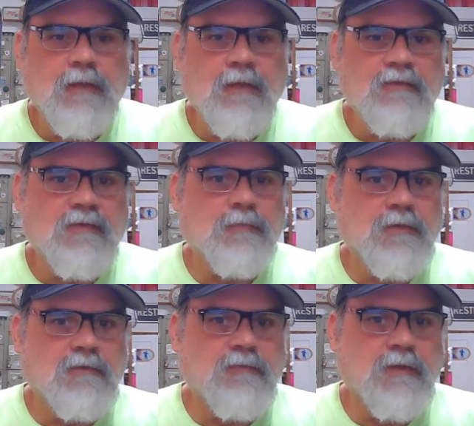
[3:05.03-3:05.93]
thinks
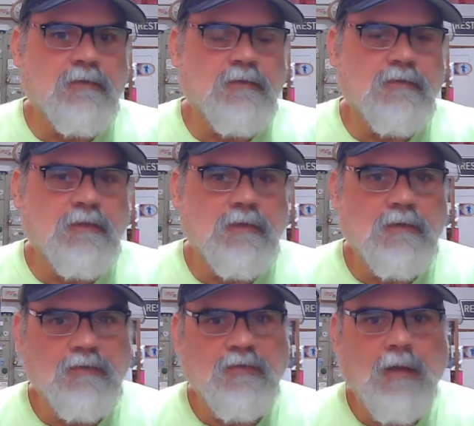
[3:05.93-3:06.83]
something's vintage and then
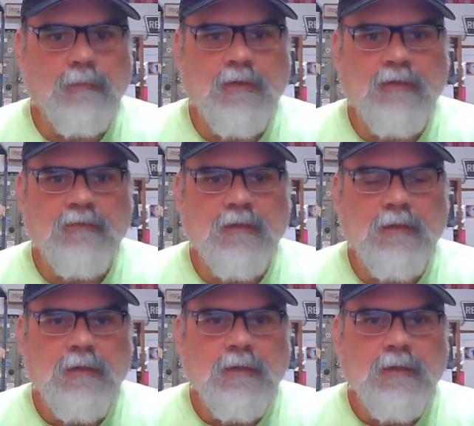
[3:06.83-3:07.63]
the shop doesn't.